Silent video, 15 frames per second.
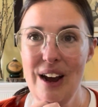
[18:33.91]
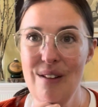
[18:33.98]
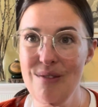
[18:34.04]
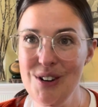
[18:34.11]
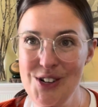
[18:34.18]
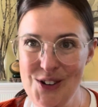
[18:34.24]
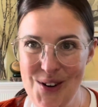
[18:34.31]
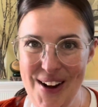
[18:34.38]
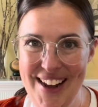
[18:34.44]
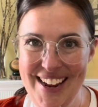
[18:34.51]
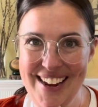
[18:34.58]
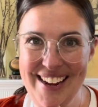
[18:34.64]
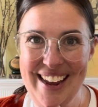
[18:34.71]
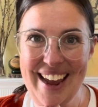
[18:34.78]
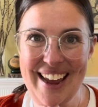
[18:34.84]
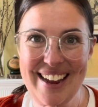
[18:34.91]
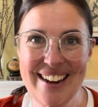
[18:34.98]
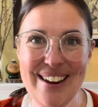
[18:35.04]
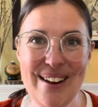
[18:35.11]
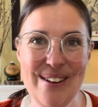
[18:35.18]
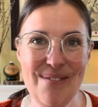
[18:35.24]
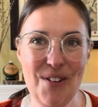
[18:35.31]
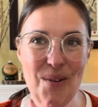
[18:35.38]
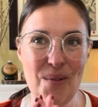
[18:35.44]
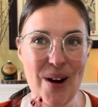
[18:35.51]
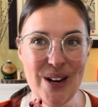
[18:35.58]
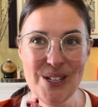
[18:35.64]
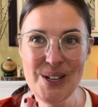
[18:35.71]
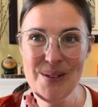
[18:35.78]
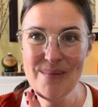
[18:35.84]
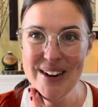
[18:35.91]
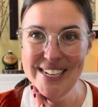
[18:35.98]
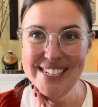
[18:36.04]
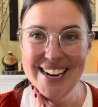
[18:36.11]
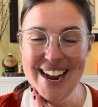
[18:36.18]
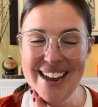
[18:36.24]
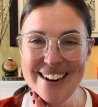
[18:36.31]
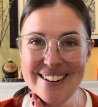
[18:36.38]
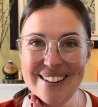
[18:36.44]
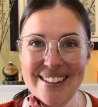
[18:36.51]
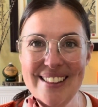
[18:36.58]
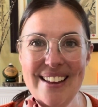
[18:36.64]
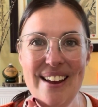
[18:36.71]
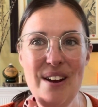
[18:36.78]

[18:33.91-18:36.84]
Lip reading: for joining again, for watching my channel,